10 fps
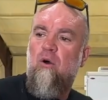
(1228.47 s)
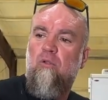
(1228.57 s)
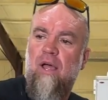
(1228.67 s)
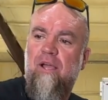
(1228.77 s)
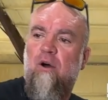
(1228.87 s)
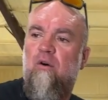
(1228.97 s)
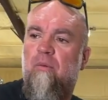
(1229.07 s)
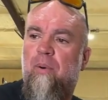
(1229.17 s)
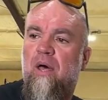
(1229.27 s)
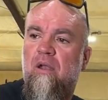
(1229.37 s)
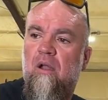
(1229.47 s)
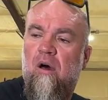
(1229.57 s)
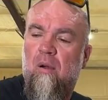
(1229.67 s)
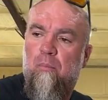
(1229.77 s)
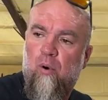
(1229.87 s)
let go of the button
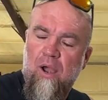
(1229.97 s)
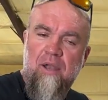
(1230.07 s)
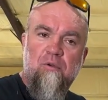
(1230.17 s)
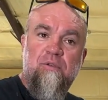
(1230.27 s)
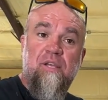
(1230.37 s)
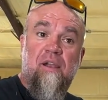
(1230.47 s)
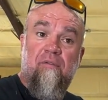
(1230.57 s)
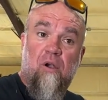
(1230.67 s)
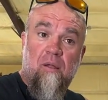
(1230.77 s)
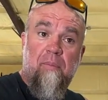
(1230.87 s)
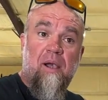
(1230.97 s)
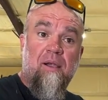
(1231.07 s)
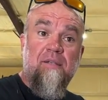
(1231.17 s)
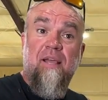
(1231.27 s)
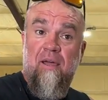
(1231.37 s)
on a brand new set of rod
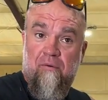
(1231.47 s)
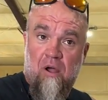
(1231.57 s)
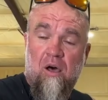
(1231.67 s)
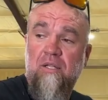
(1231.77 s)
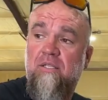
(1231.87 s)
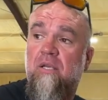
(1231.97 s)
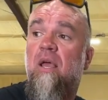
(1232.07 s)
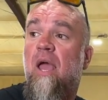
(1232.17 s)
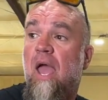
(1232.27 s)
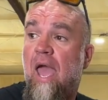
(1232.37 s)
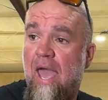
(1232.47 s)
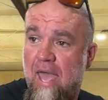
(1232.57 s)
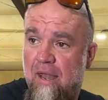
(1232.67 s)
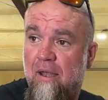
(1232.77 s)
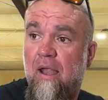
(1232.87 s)
bearings and rods
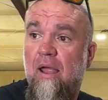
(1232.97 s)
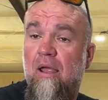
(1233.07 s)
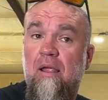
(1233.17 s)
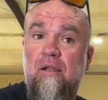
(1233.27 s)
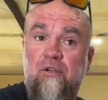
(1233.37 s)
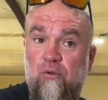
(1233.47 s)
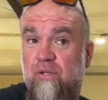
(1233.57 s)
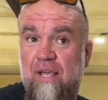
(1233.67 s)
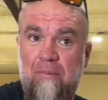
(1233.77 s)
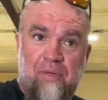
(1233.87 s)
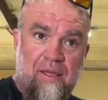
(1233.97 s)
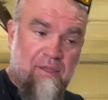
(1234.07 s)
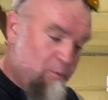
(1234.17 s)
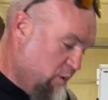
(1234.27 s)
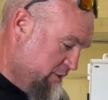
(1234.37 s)
and do the same thing that
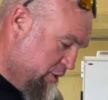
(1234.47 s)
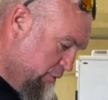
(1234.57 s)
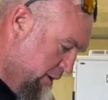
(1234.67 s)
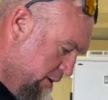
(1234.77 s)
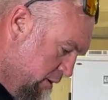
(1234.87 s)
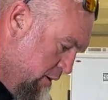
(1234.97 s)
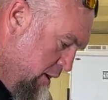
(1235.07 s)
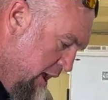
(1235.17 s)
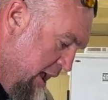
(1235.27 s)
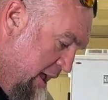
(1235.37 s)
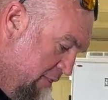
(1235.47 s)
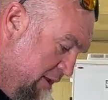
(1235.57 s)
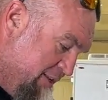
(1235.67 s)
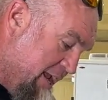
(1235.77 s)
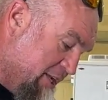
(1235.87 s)
it was doing. And
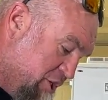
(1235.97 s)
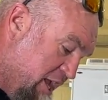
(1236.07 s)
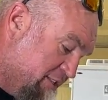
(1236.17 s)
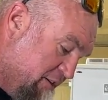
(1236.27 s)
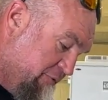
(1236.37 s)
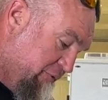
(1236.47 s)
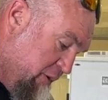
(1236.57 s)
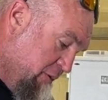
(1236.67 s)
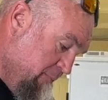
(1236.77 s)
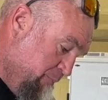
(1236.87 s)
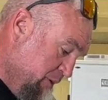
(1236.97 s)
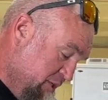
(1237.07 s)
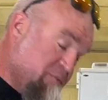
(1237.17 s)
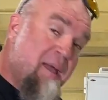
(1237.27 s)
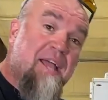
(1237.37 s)
then take a chance of
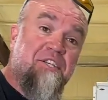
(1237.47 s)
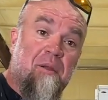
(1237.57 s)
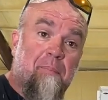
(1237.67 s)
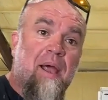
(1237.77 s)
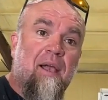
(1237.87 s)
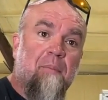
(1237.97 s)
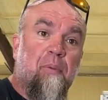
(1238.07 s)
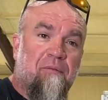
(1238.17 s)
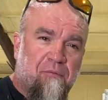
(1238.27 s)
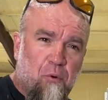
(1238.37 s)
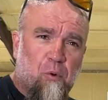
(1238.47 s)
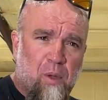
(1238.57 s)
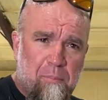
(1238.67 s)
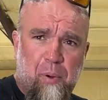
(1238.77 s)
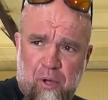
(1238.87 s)
smashing a bearing before we
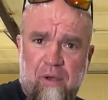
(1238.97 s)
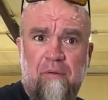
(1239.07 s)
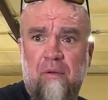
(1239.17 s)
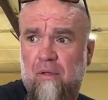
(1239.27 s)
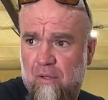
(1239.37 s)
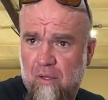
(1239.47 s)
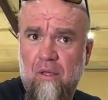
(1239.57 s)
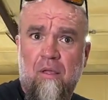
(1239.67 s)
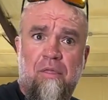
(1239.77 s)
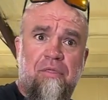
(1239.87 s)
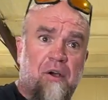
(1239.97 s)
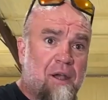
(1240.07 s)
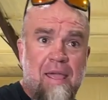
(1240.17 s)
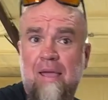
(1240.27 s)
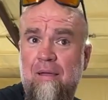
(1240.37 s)
put
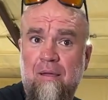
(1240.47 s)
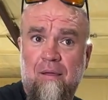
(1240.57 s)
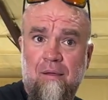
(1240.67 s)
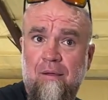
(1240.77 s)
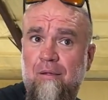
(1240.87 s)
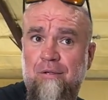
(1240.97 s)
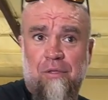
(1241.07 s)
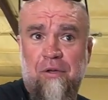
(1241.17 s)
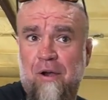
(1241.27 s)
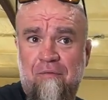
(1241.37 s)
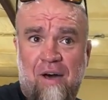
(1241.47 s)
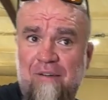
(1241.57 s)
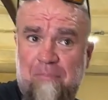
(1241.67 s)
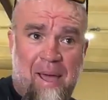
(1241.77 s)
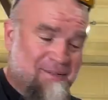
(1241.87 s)
30 to
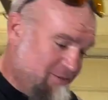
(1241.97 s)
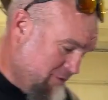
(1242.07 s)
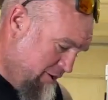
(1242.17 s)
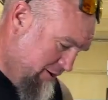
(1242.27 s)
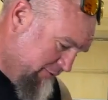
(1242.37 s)
35 passes on it.